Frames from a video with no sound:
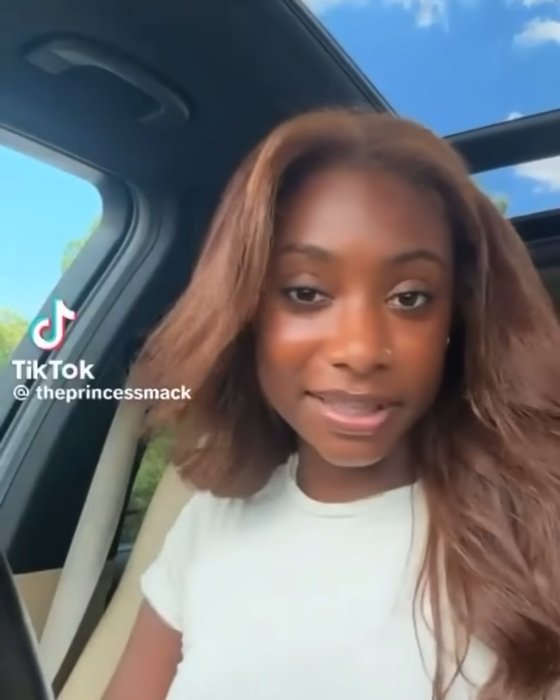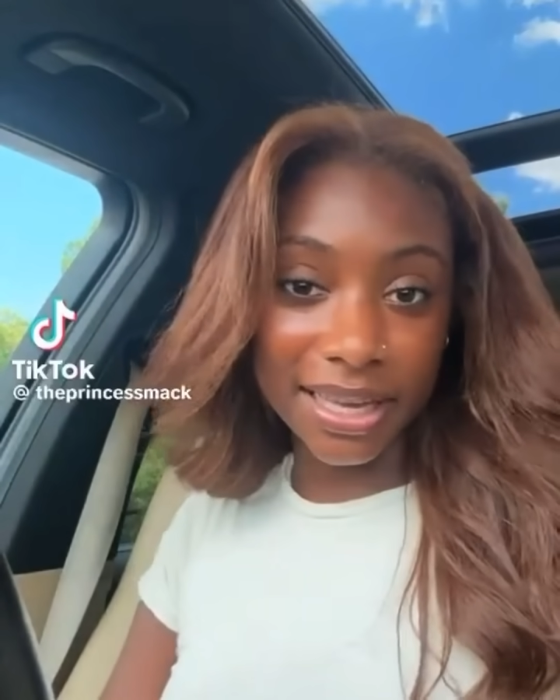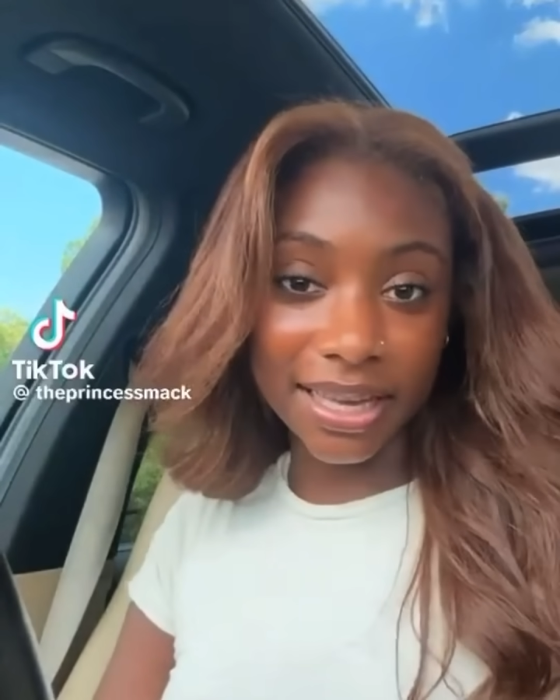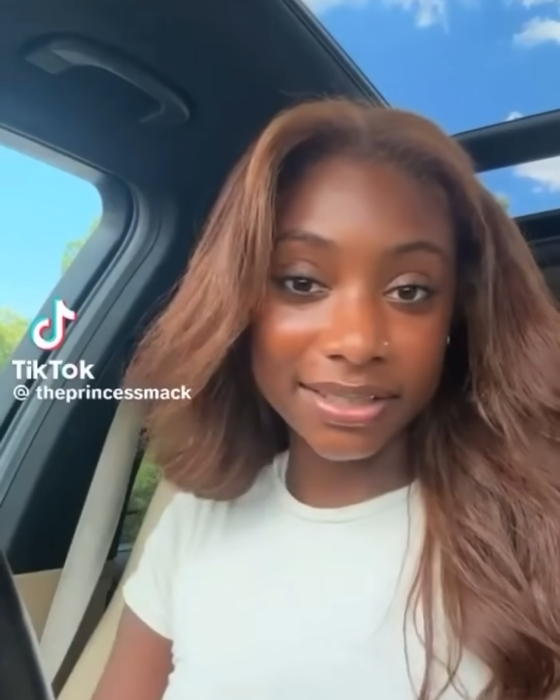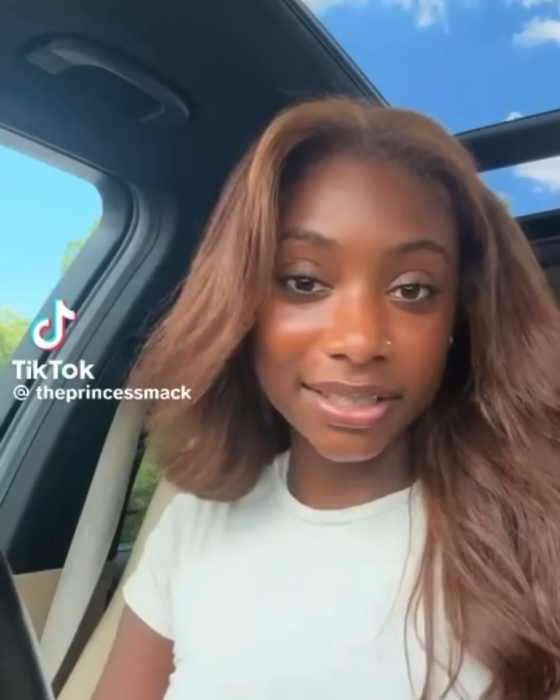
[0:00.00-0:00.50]
the
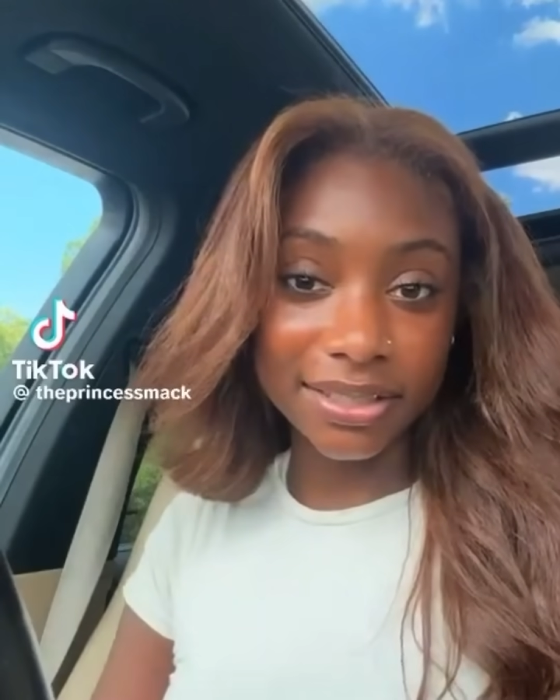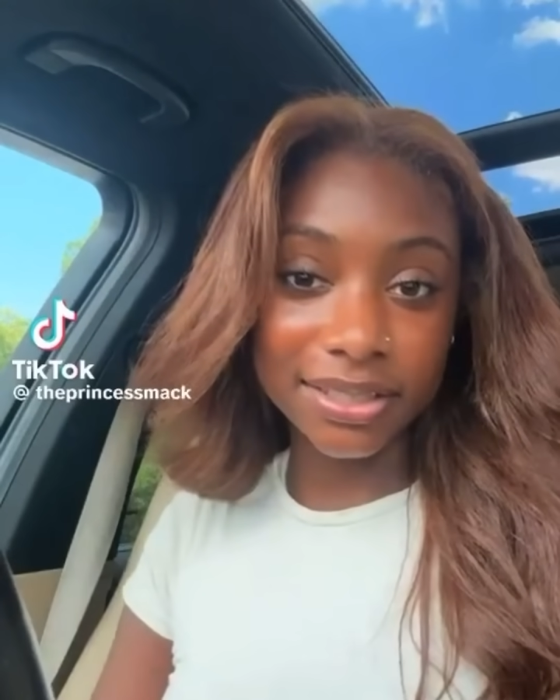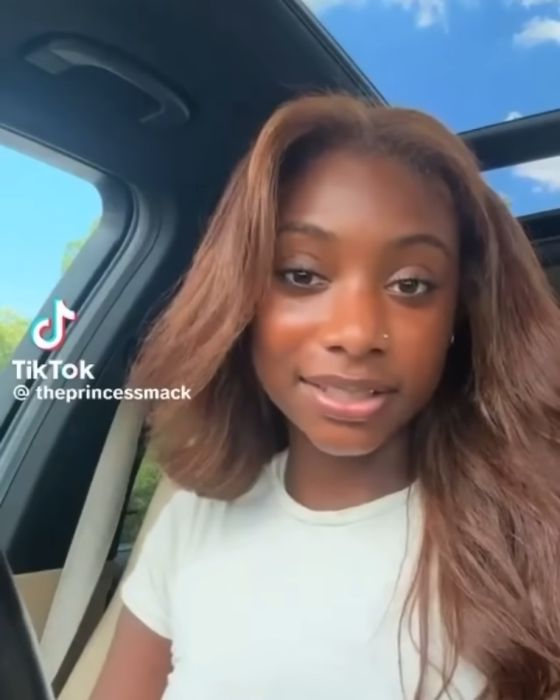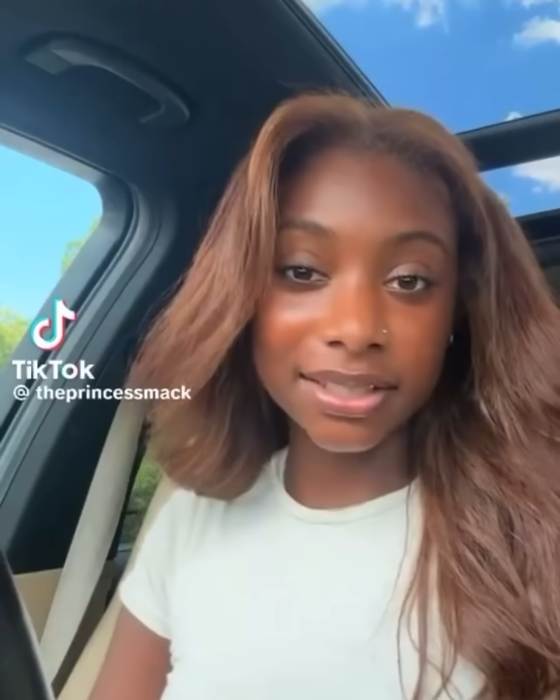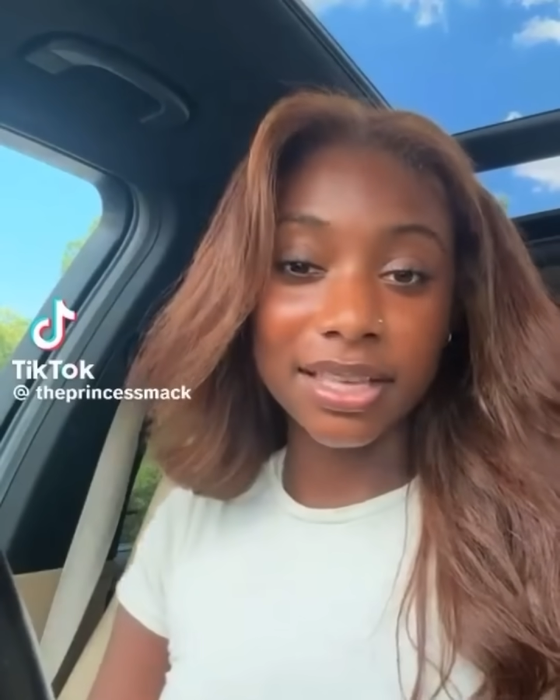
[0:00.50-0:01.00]
gas
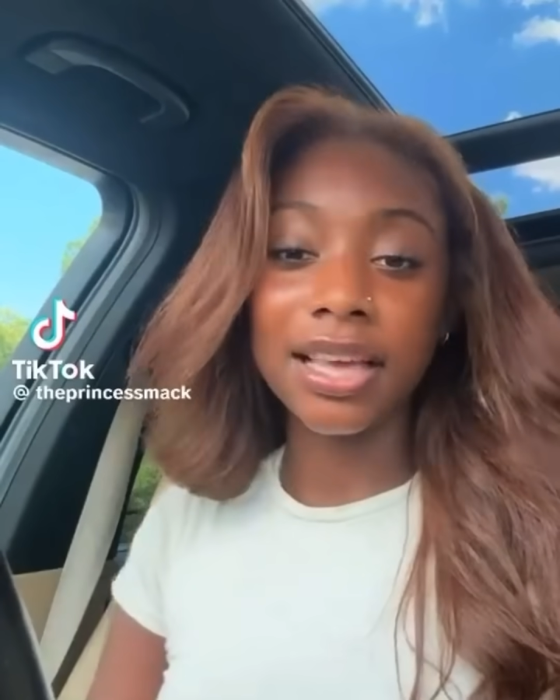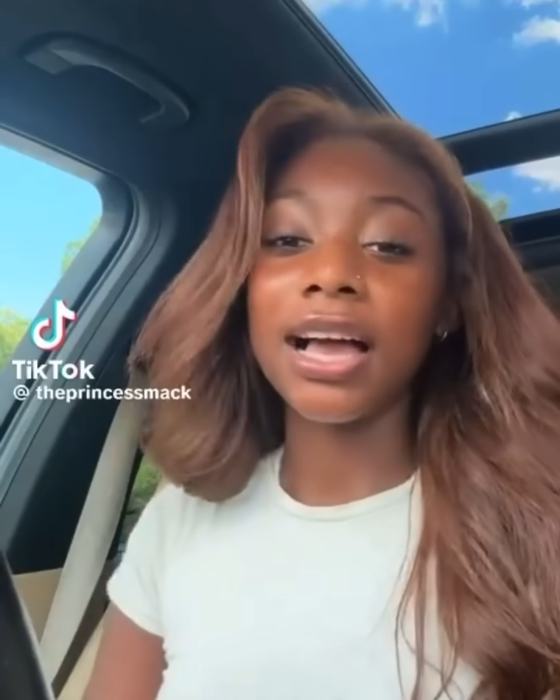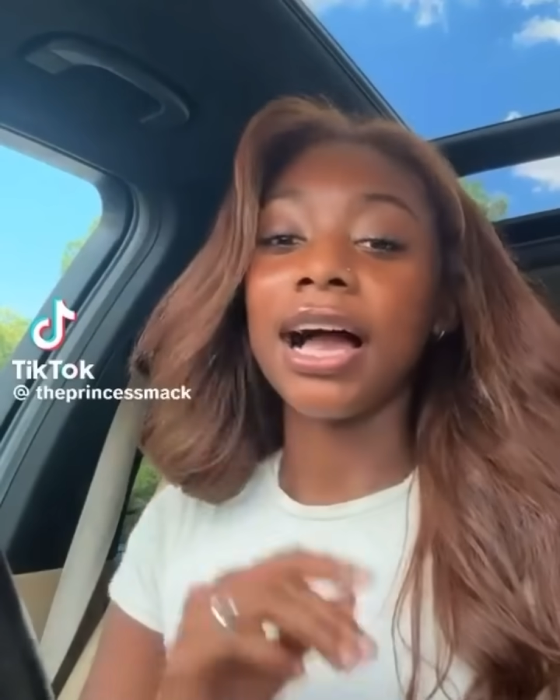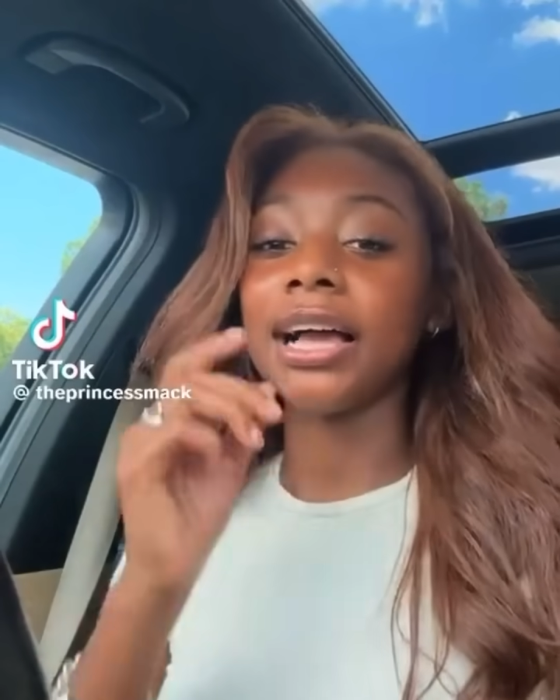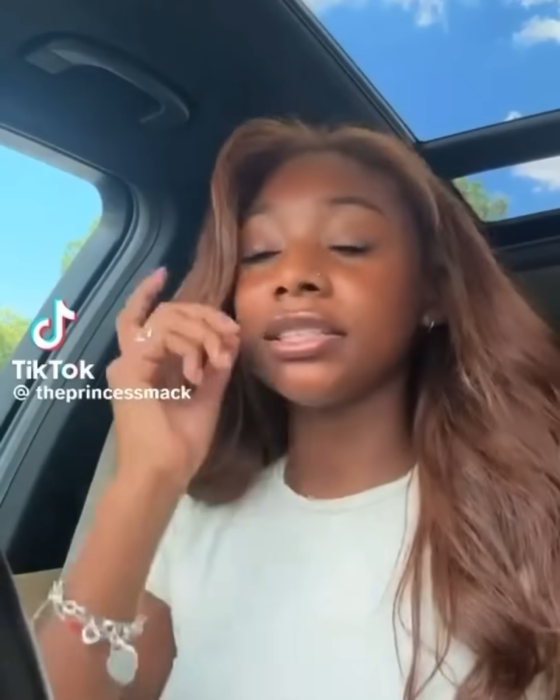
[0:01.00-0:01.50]
station,
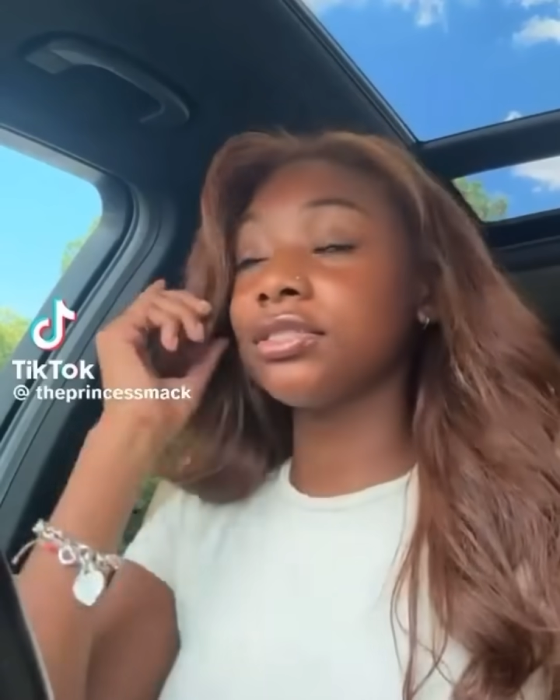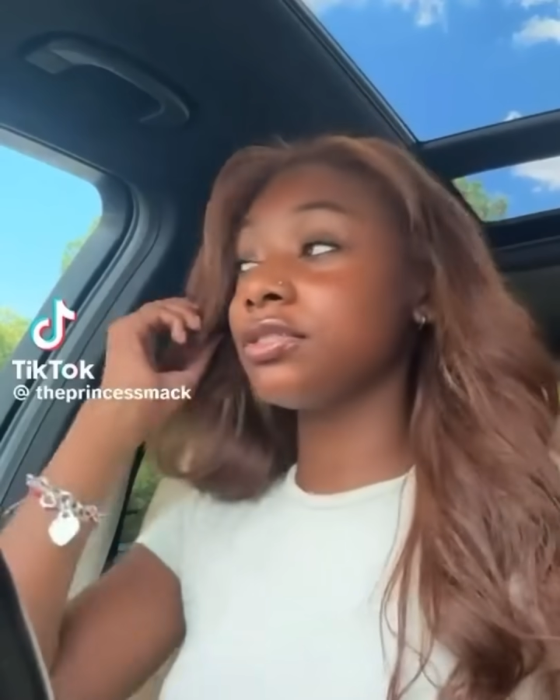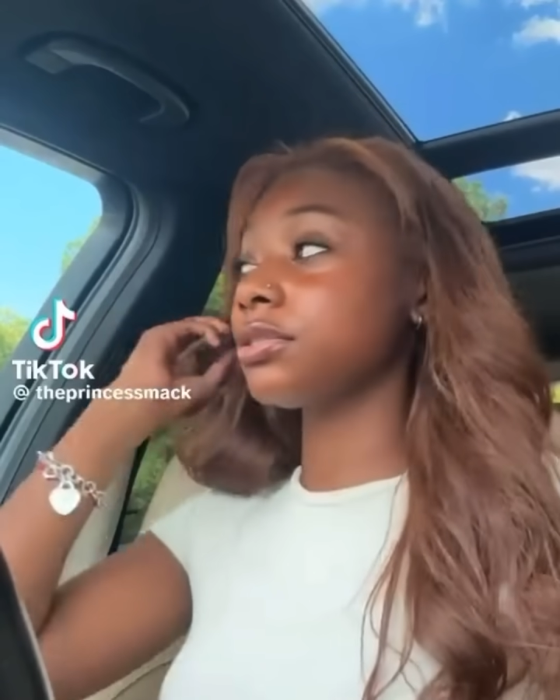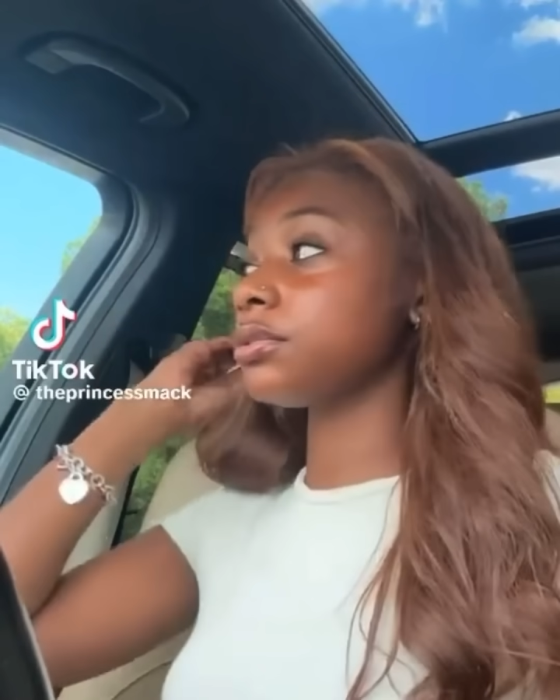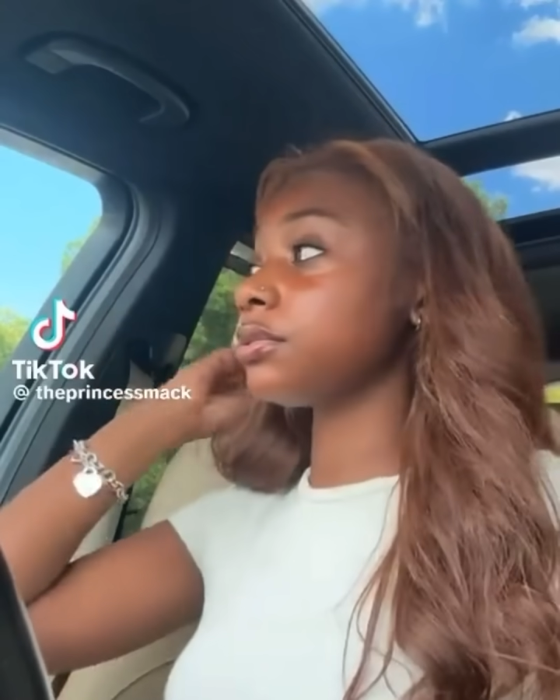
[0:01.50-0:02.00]
I need you